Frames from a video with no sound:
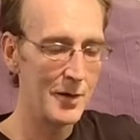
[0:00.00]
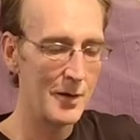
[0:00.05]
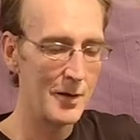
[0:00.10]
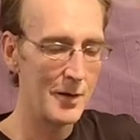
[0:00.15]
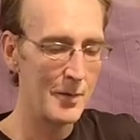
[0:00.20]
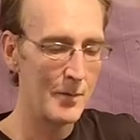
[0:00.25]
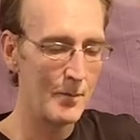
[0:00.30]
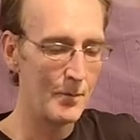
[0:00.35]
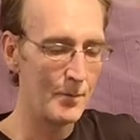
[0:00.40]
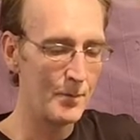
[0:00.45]

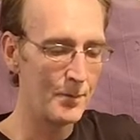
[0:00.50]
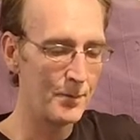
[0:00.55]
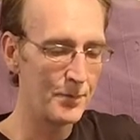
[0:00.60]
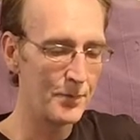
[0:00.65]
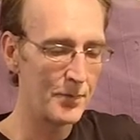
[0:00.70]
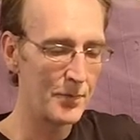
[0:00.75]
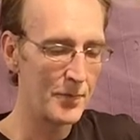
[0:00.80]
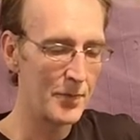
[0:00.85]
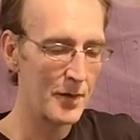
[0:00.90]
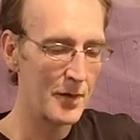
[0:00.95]
And
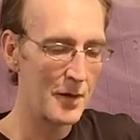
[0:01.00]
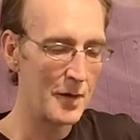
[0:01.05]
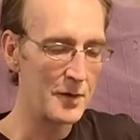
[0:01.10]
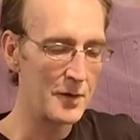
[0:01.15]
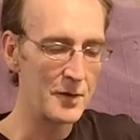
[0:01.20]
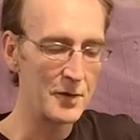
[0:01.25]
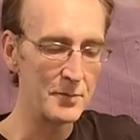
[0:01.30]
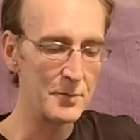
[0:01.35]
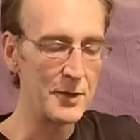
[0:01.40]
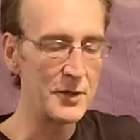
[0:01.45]

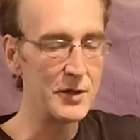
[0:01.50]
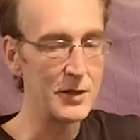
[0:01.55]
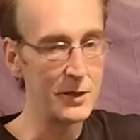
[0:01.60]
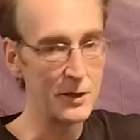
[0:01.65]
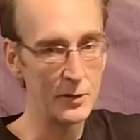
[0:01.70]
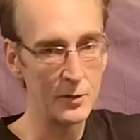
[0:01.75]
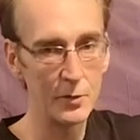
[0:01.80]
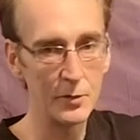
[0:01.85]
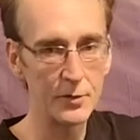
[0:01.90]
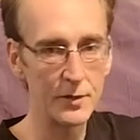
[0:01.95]
it doesn't mean you
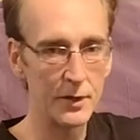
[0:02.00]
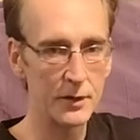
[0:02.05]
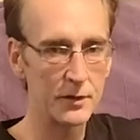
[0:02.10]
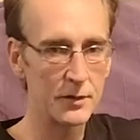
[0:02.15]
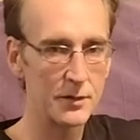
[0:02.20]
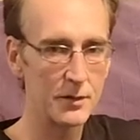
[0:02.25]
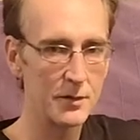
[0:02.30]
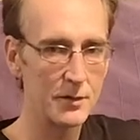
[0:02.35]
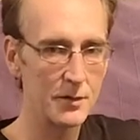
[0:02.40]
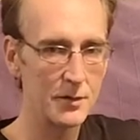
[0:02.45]
need those things.